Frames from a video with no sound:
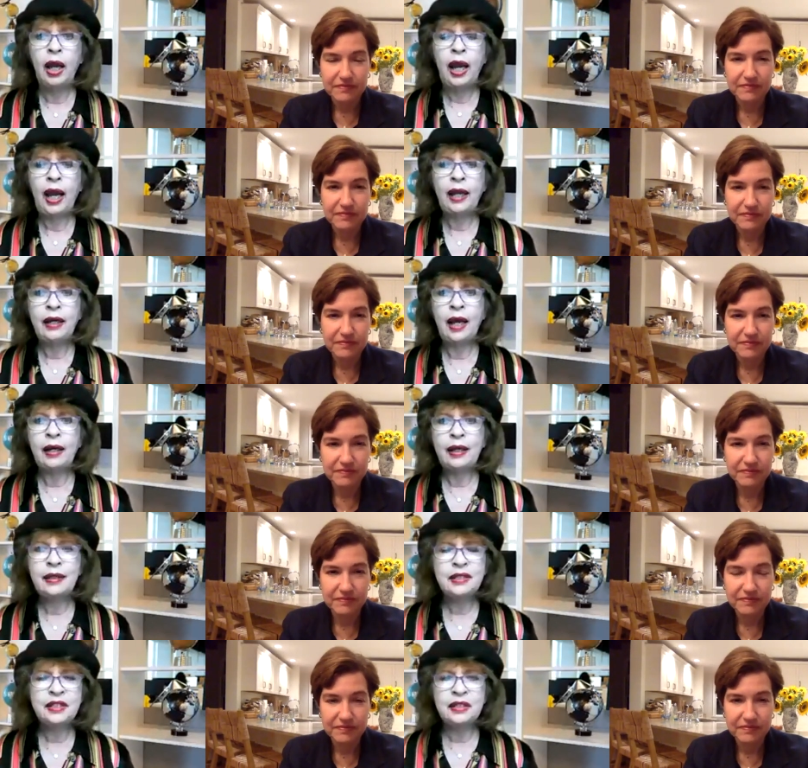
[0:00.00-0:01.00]
Speaker 1: and yet
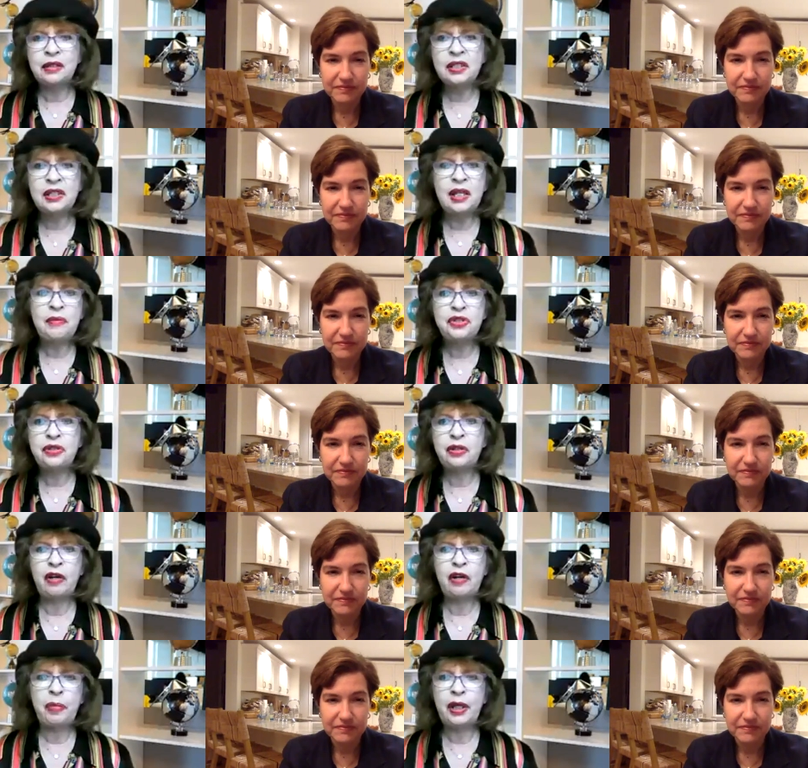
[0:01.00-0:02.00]
it still seems to
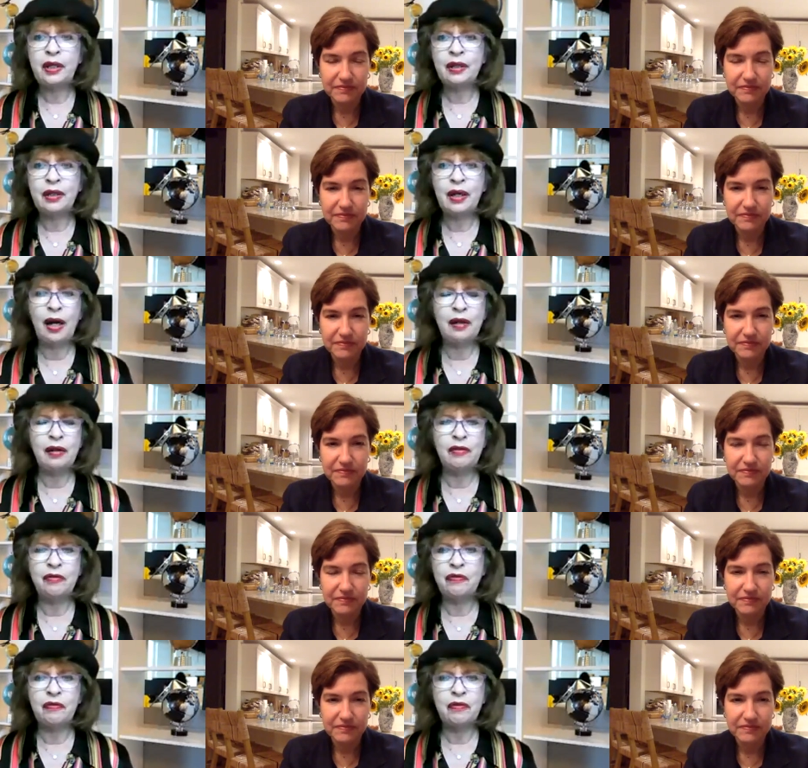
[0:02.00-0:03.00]
have been kind
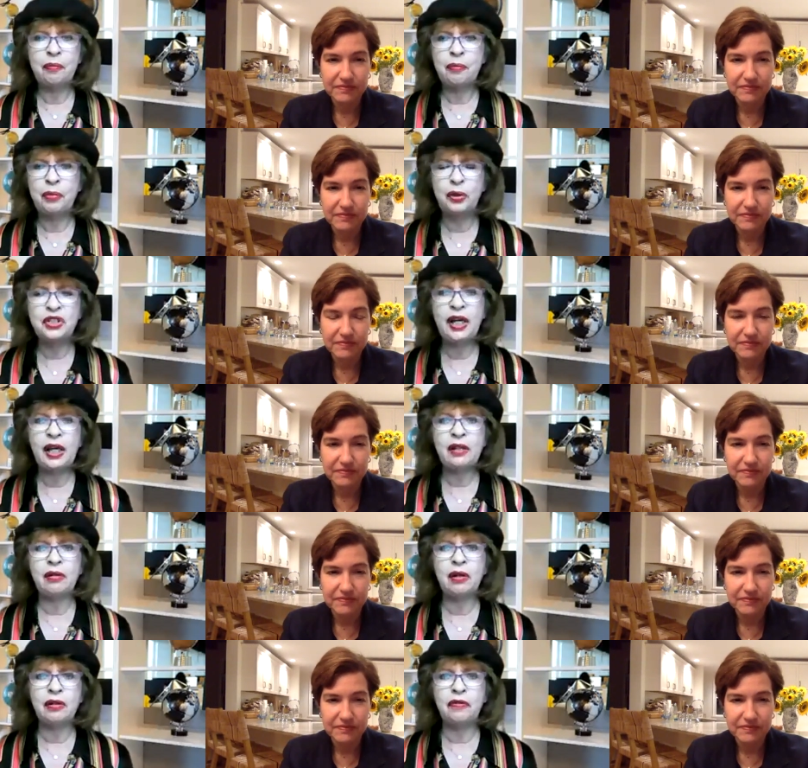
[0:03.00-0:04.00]
of put
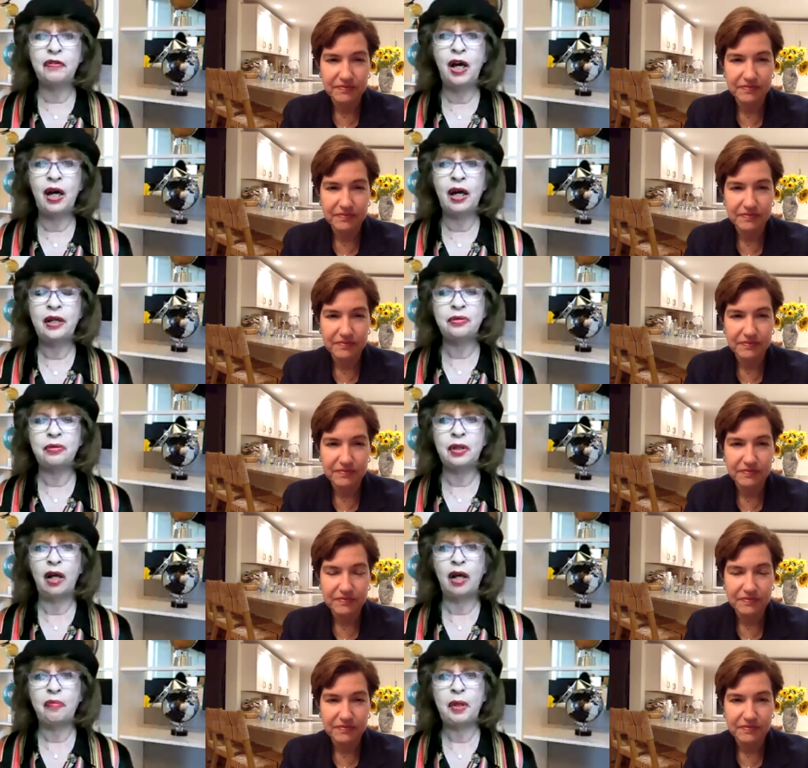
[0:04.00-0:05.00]
together on the fly to a
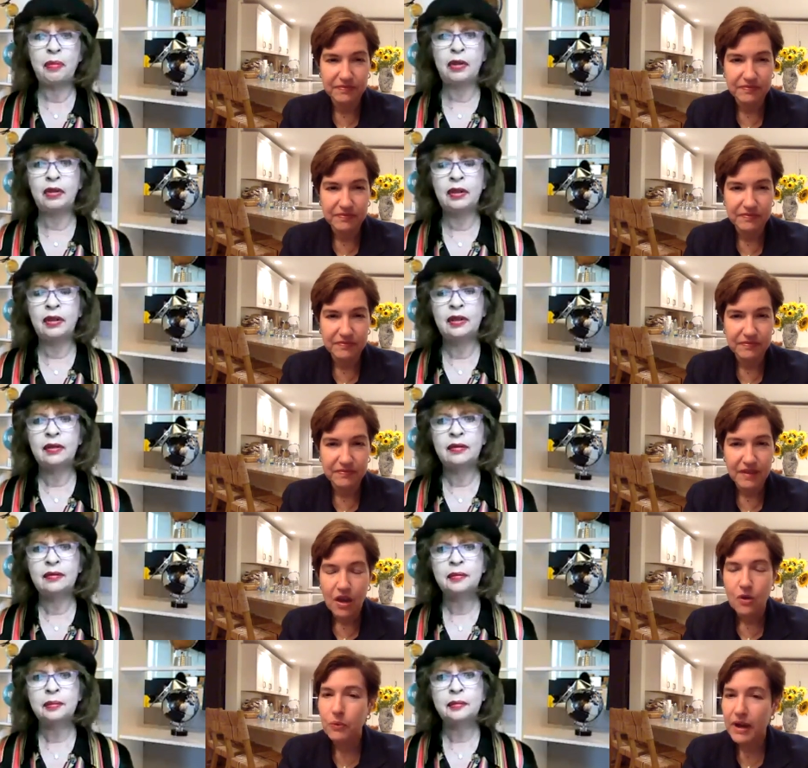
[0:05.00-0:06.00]
lot of people.
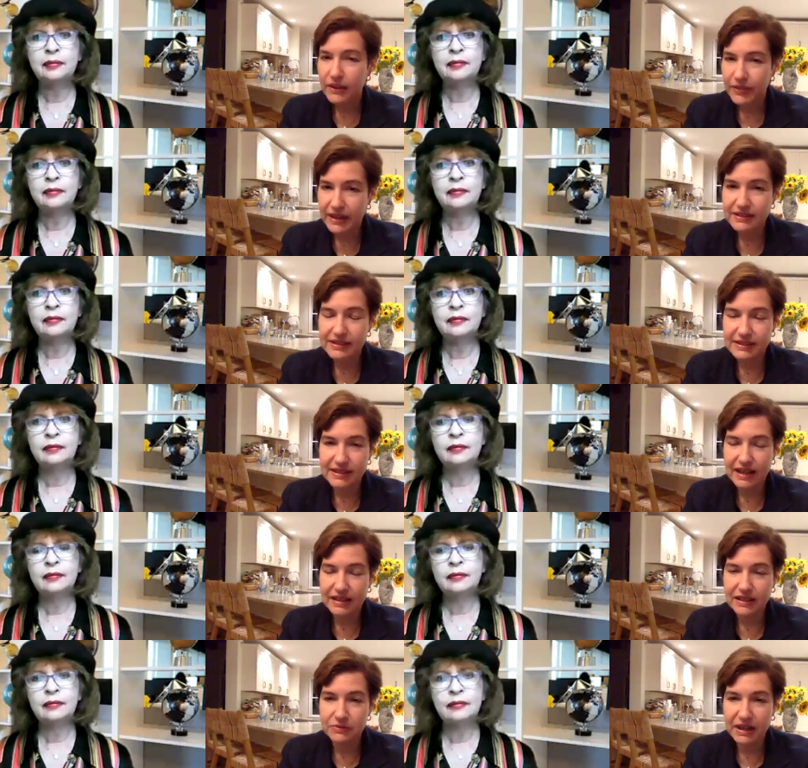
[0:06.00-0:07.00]
Speaker 2: Well, that's
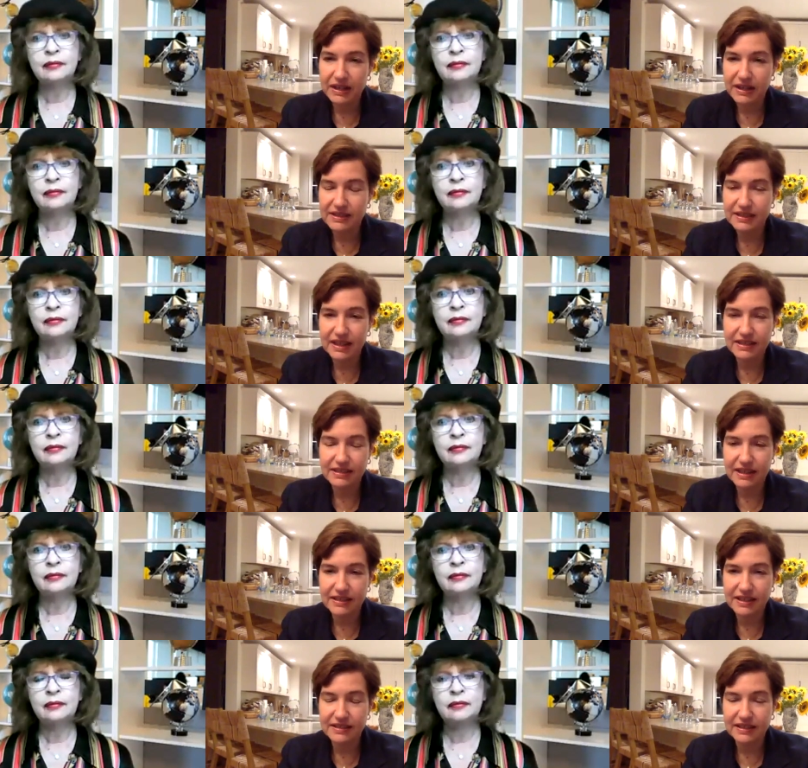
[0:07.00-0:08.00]
exactly right. It's a, it's,
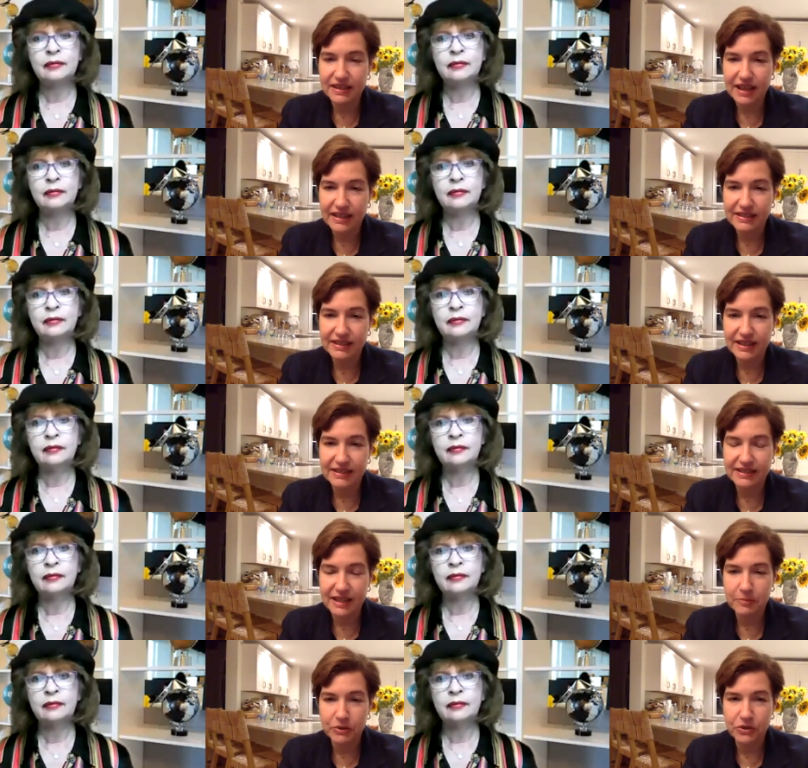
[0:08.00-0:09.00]
it's a classic
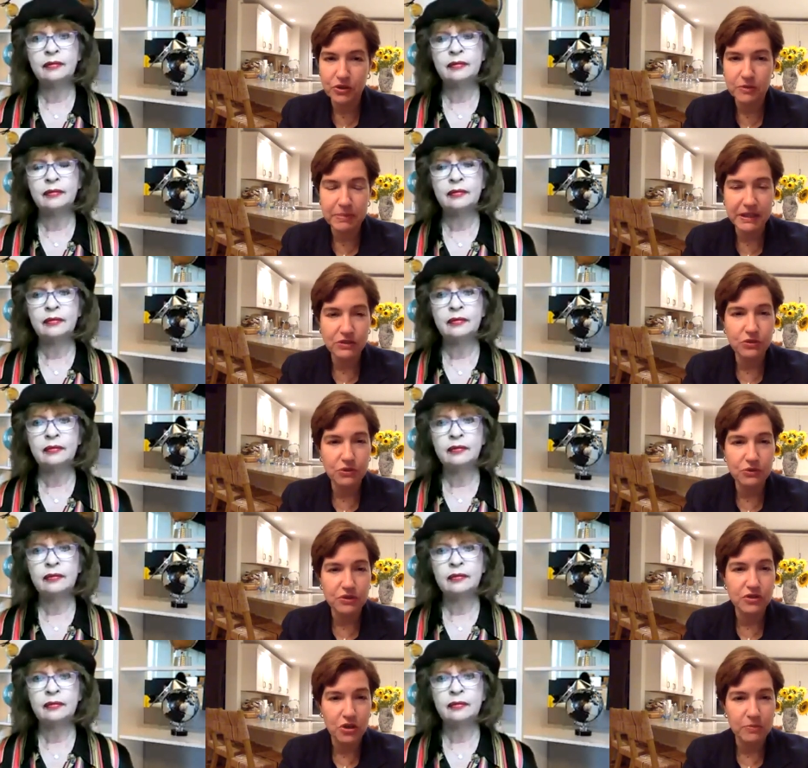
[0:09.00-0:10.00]
example. You can be too
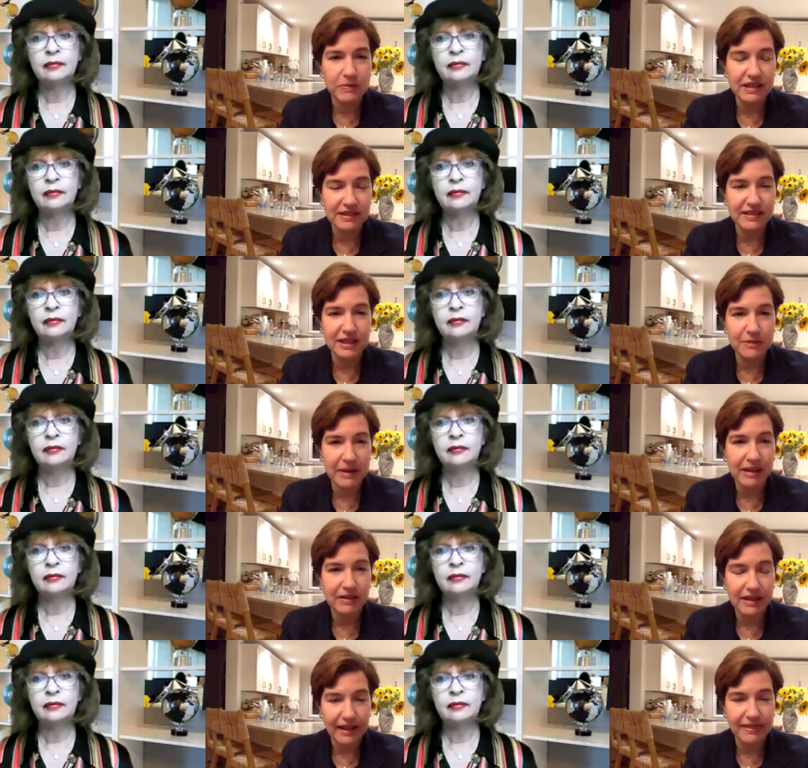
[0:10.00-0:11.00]
deterministic
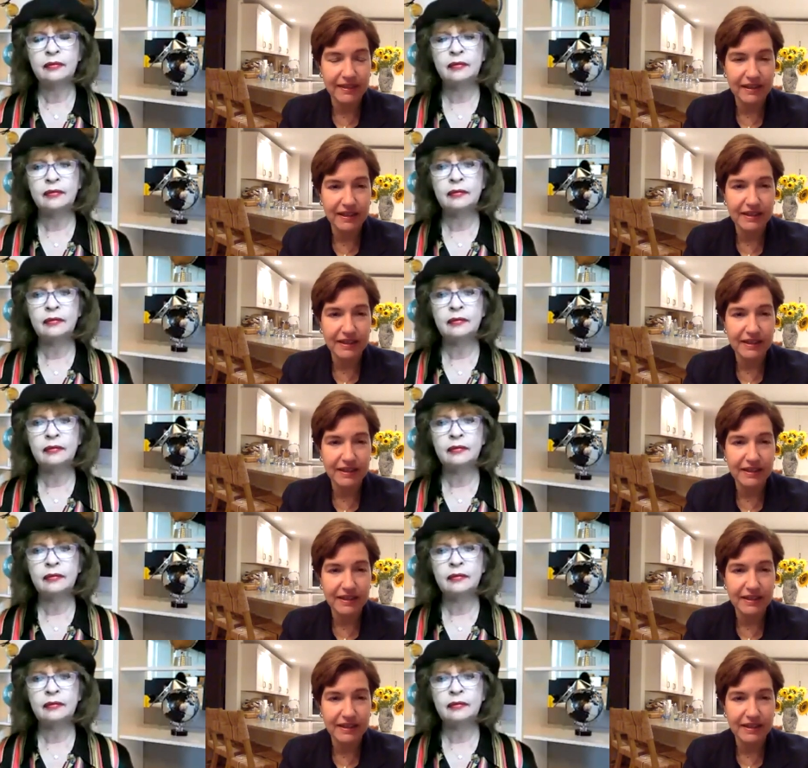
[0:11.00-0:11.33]
about it, I think.